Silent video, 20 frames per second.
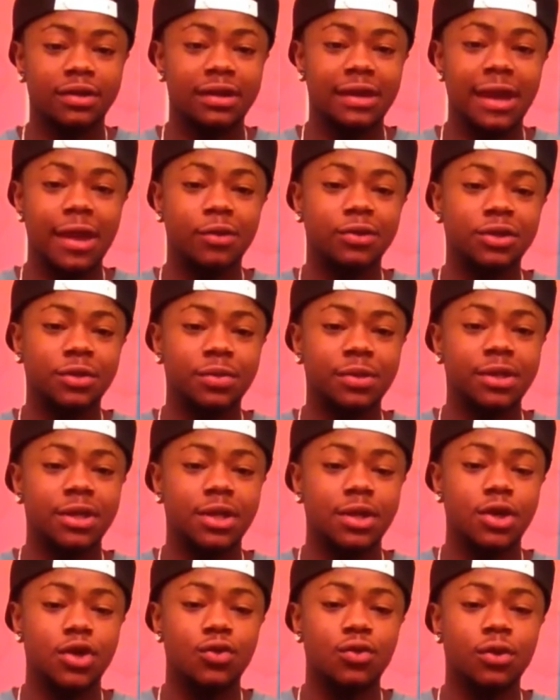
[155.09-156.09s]
the
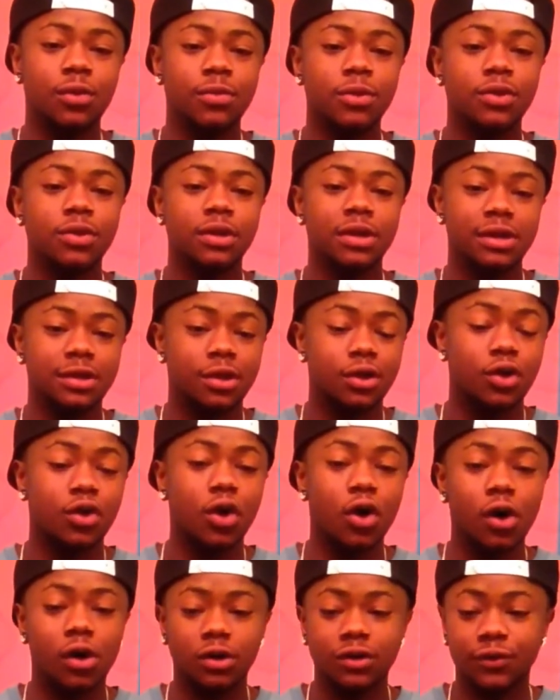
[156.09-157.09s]
LGBTQ community in the
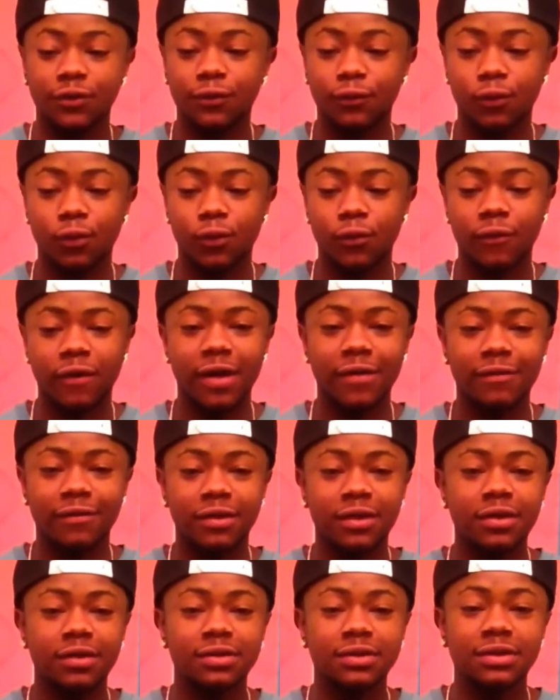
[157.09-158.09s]
last 4 or 5
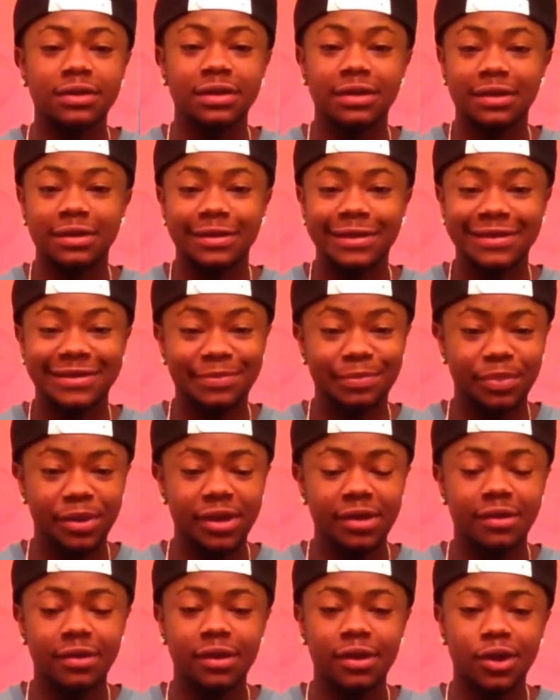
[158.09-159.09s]
years, it's
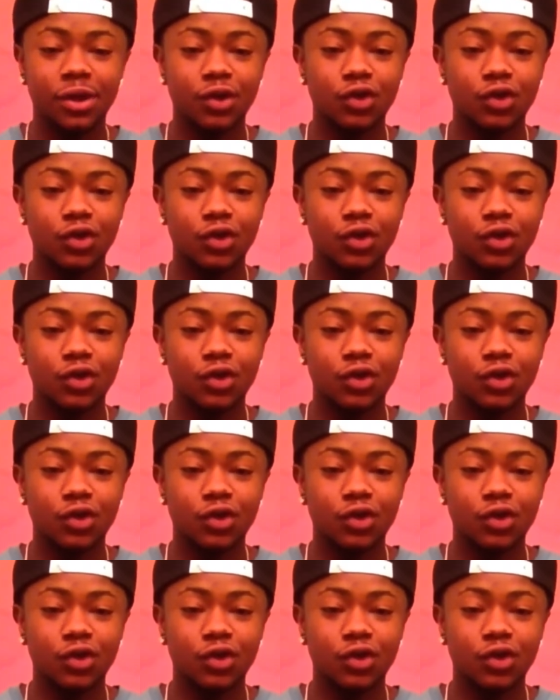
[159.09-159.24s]
been